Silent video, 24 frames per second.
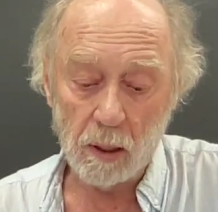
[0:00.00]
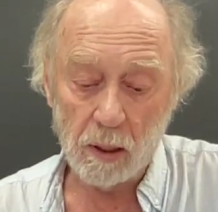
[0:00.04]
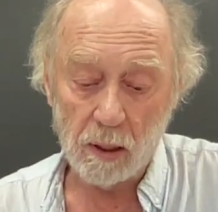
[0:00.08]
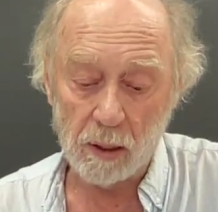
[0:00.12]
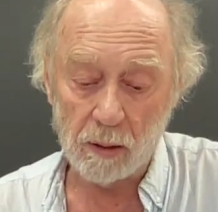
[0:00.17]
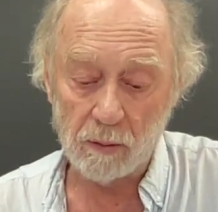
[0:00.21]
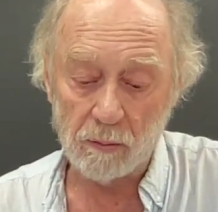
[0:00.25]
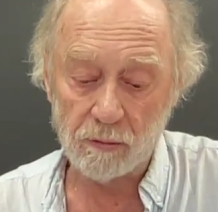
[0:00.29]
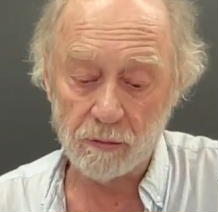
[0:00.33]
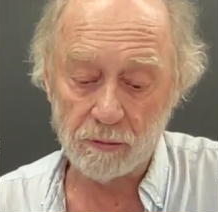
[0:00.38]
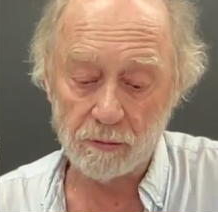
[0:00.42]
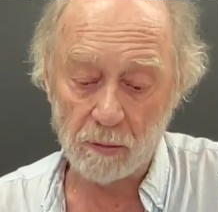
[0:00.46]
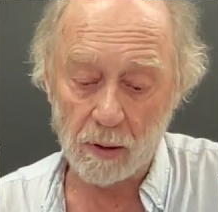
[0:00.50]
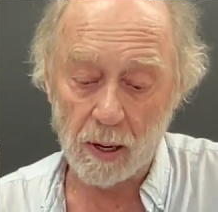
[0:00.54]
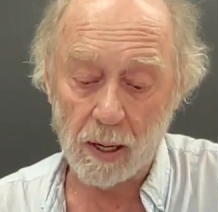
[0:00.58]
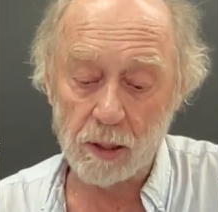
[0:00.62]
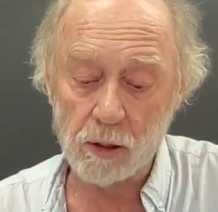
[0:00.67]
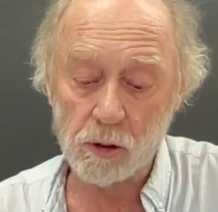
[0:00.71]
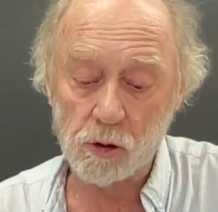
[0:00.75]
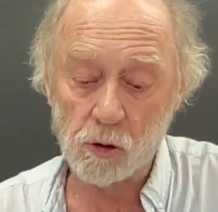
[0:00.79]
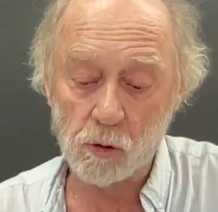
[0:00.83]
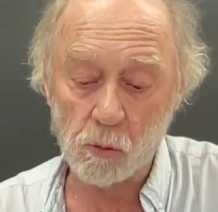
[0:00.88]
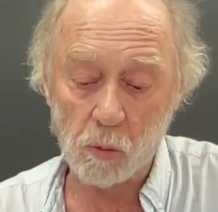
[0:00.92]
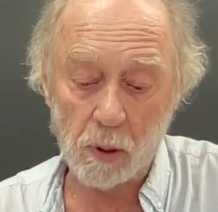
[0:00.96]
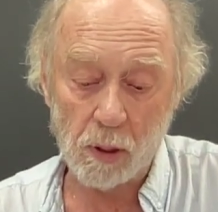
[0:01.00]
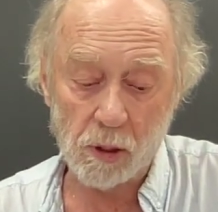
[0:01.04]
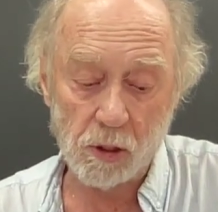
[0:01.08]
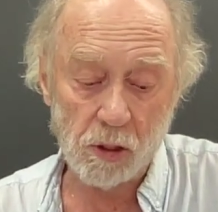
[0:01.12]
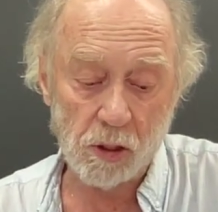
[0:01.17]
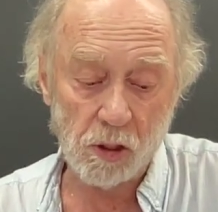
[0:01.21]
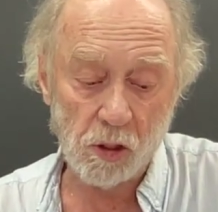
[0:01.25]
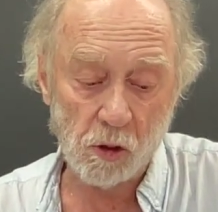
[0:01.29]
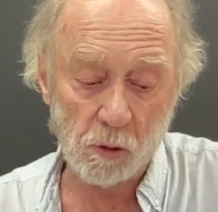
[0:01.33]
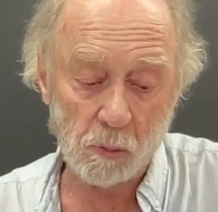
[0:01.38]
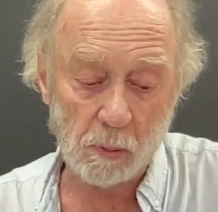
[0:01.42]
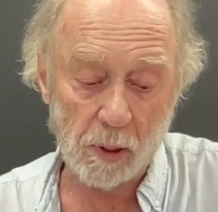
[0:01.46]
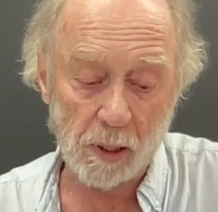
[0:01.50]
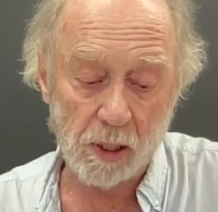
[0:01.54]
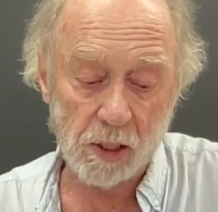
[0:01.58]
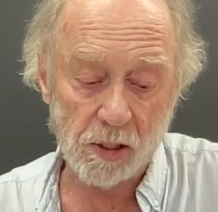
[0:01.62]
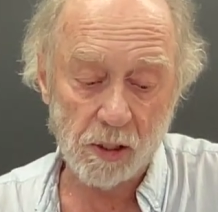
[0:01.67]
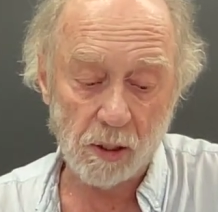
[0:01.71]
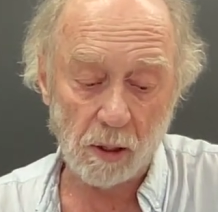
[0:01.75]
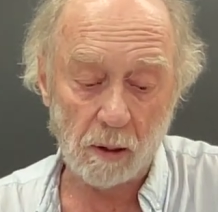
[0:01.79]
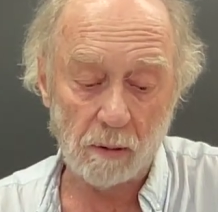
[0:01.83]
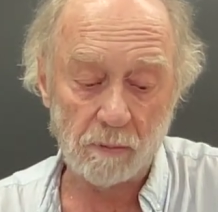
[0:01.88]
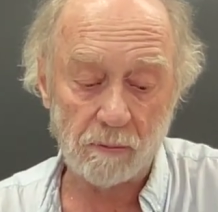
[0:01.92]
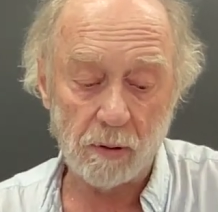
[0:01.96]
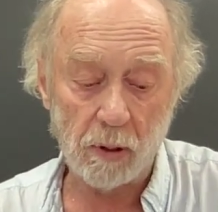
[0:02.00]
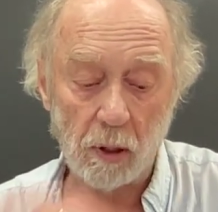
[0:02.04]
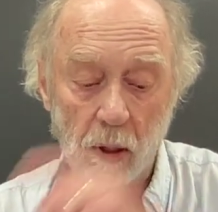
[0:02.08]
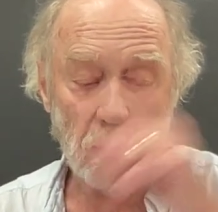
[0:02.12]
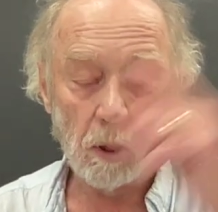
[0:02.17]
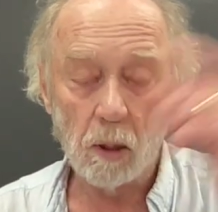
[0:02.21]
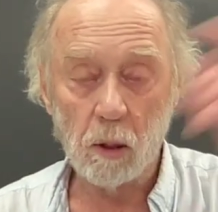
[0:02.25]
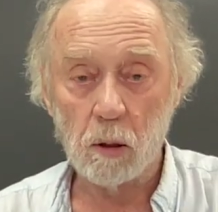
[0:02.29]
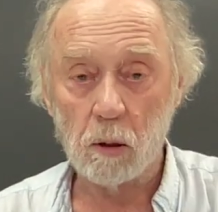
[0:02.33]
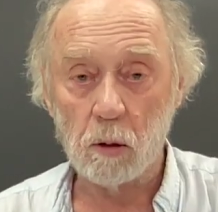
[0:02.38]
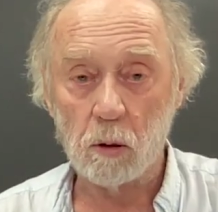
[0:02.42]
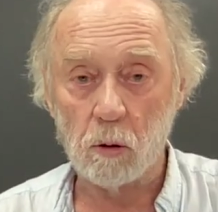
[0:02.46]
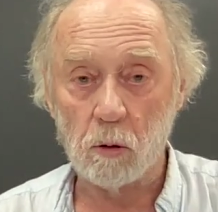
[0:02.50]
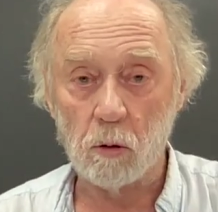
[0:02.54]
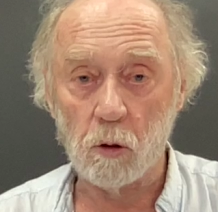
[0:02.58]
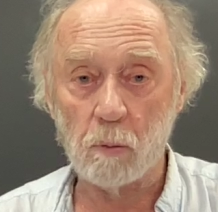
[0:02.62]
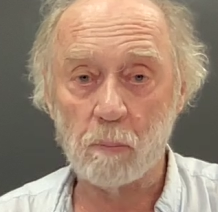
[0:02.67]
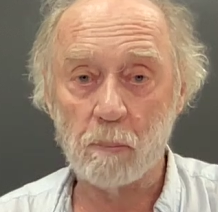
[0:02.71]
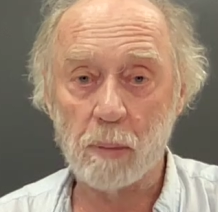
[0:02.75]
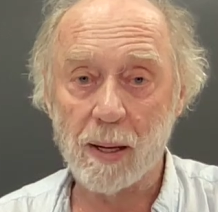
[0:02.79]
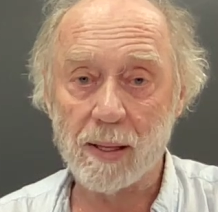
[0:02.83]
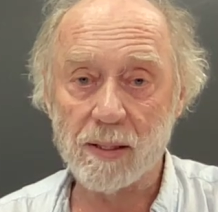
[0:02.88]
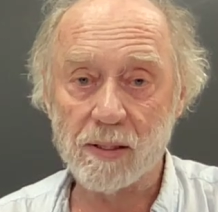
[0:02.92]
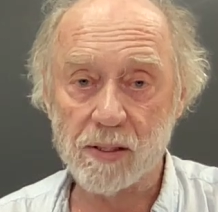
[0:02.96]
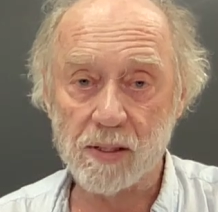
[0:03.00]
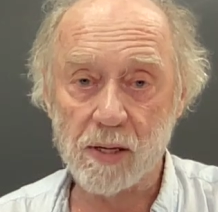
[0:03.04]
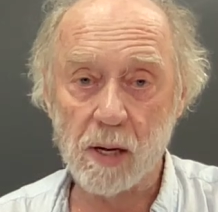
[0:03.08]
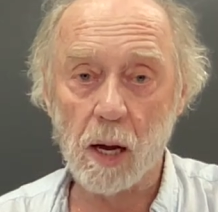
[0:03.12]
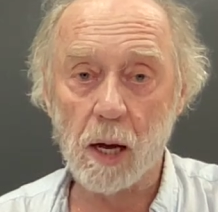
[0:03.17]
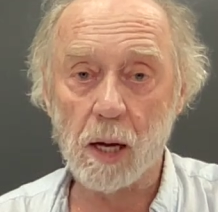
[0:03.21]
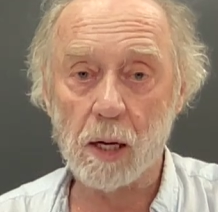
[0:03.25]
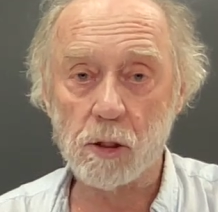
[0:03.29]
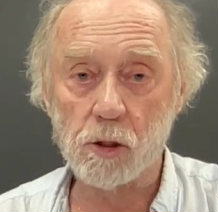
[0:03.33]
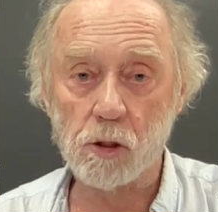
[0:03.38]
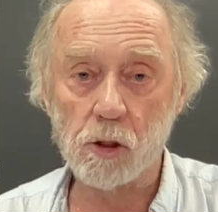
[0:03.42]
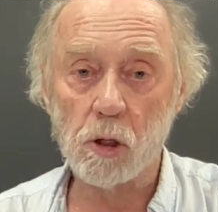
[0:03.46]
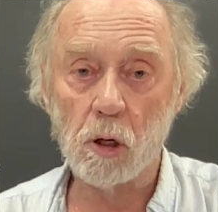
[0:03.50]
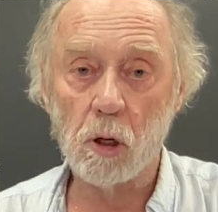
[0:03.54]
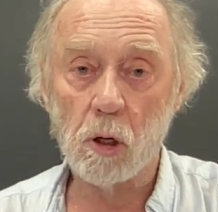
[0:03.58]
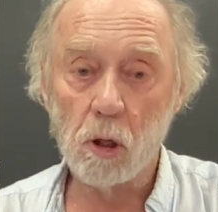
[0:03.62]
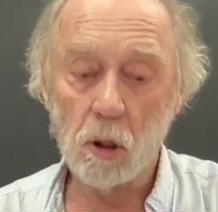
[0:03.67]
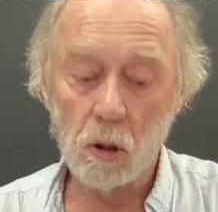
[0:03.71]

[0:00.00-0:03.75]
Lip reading: in French, where she speaks of le passage